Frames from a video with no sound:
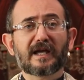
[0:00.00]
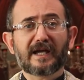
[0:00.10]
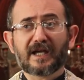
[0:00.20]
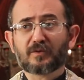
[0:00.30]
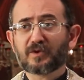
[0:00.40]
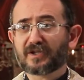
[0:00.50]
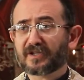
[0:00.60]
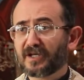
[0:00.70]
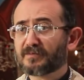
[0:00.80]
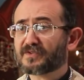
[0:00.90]
And when it
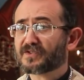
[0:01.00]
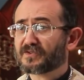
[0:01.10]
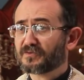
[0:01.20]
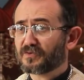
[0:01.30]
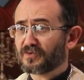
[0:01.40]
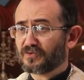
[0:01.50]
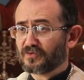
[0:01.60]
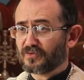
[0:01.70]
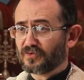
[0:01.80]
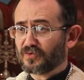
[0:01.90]
comes
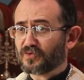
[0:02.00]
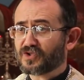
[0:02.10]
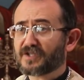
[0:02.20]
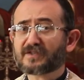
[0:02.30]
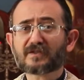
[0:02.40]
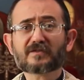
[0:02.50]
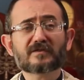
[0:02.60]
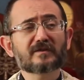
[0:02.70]
to Jesus,